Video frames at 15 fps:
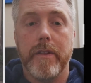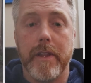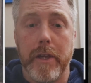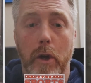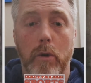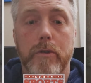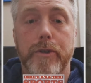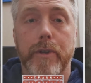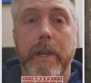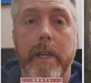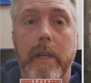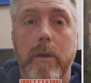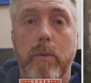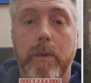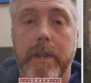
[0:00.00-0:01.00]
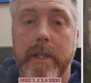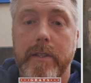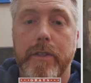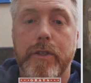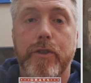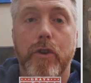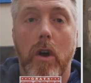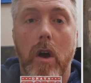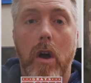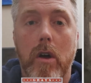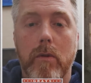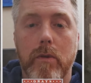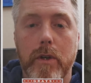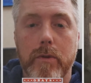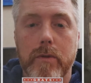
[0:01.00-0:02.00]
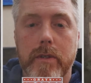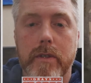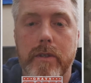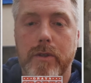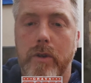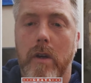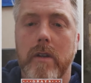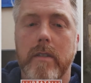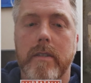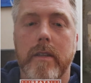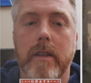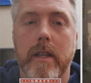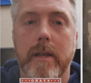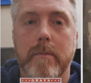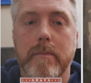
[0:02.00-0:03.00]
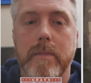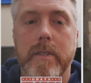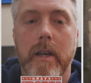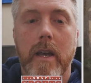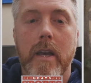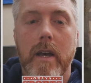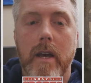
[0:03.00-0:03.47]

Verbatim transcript: The oak tree, with its strong roots, trunks, and limbs,